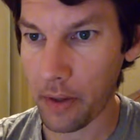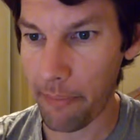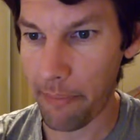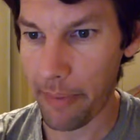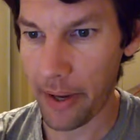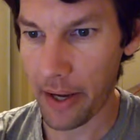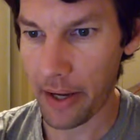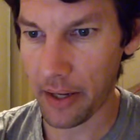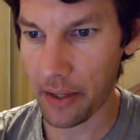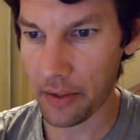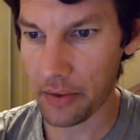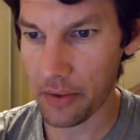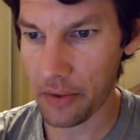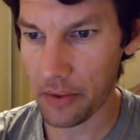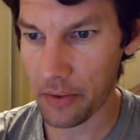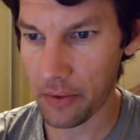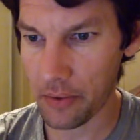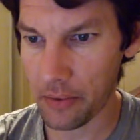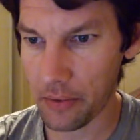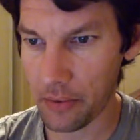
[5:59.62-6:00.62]
back
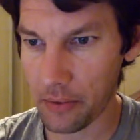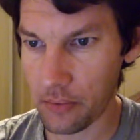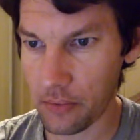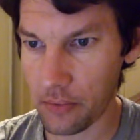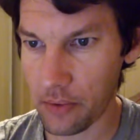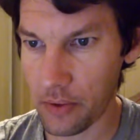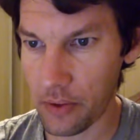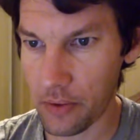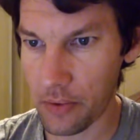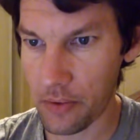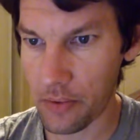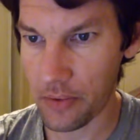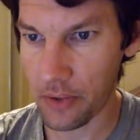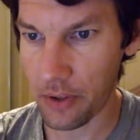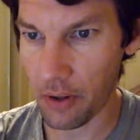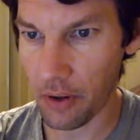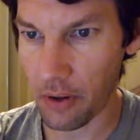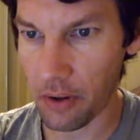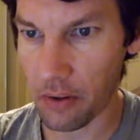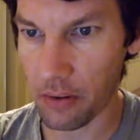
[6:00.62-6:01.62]
to news
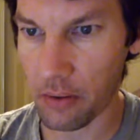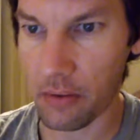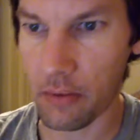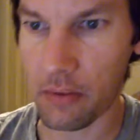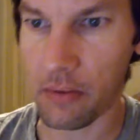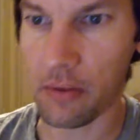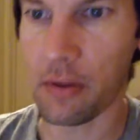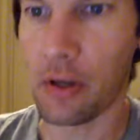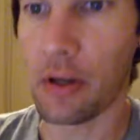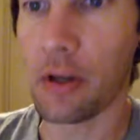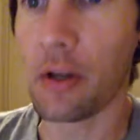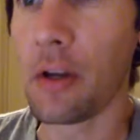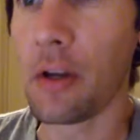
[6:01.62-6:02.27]
articles.